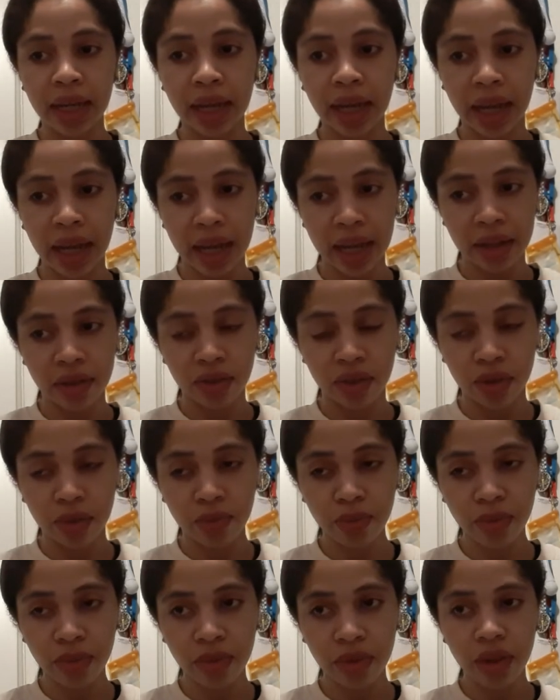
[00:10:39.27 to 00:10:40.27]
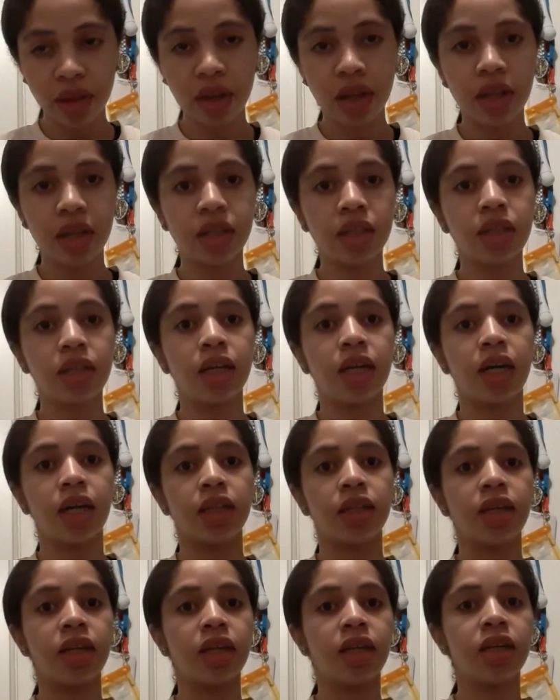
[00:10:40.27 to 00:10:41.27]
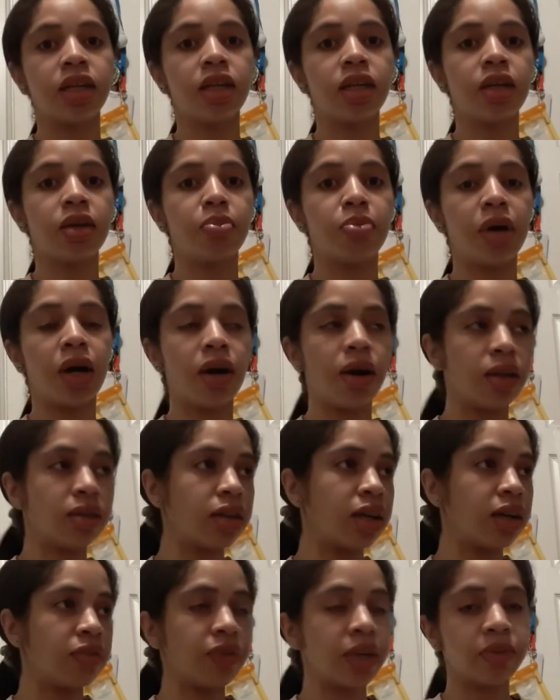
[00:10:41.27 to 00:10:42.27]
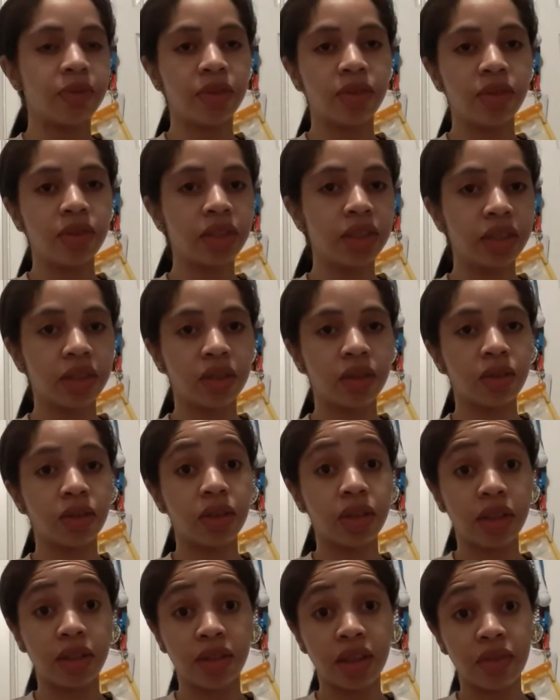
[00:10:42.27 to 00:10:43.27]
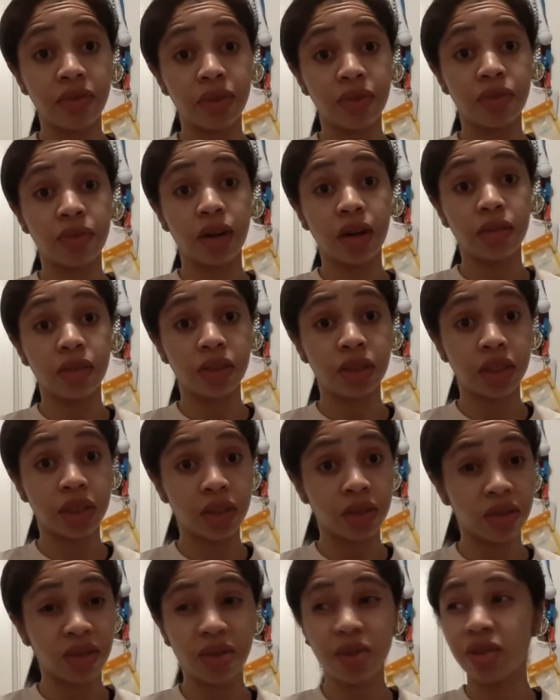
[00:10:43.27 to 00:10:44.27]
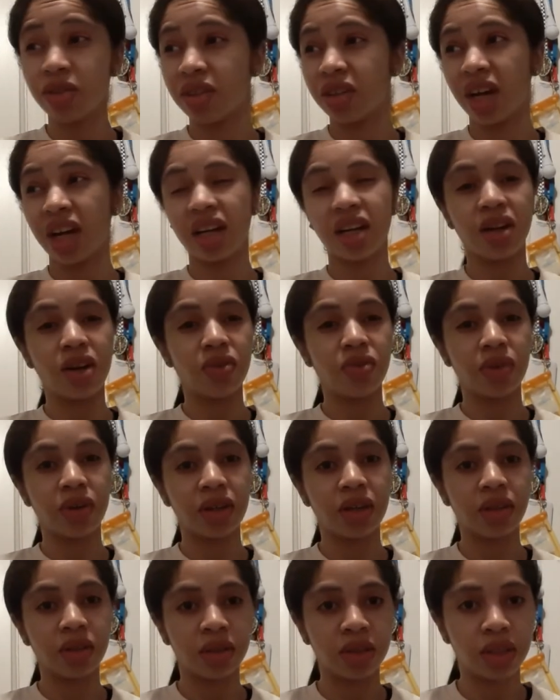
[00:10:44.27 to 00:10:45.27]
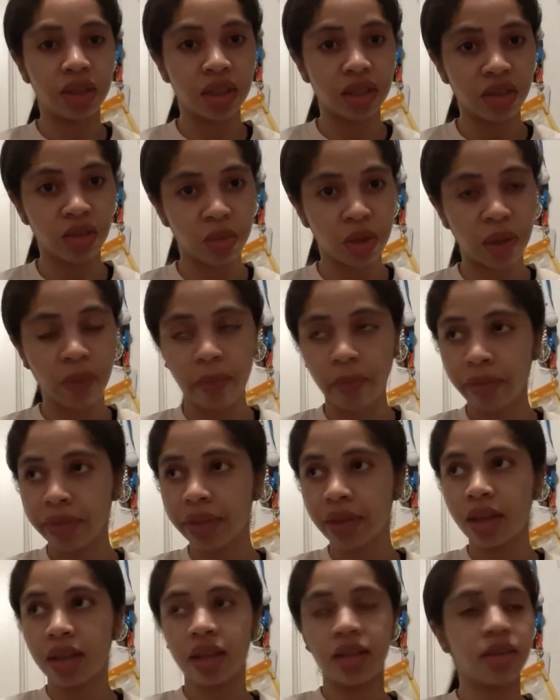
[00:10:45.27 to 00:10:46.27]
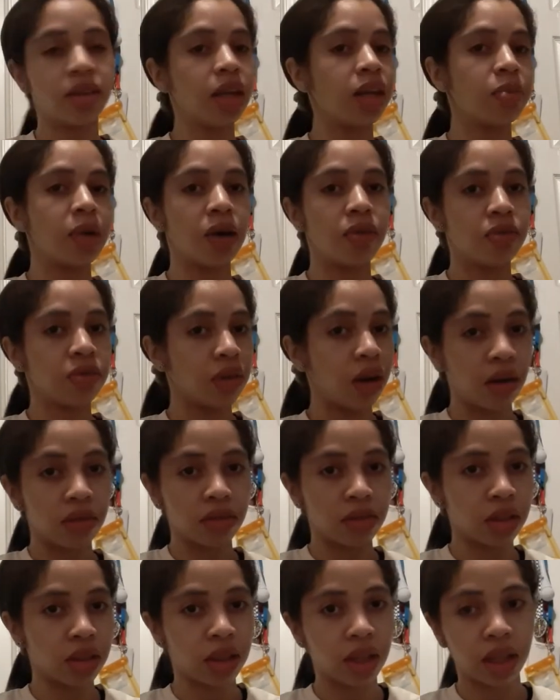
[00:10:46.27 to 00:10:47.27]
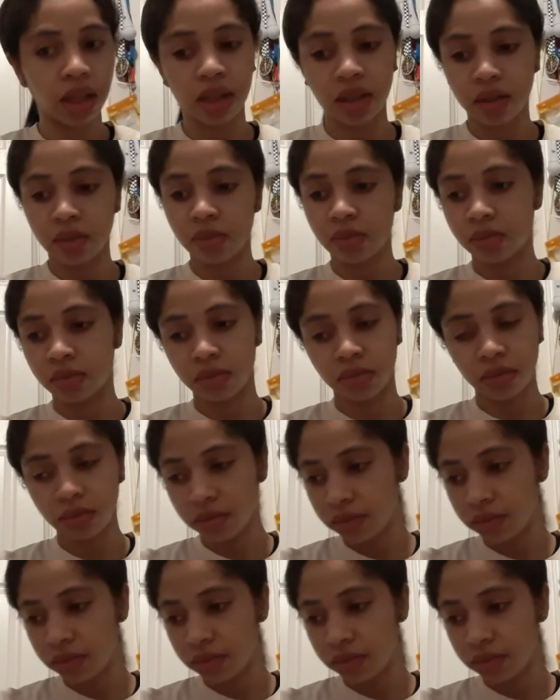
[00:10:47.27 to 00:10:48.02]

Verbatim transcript: And I think my all-time favorite cereal is definitely Frosted Cheerios. Of course, I could go for other Cheerios, but the thing about Frosted, like, mm,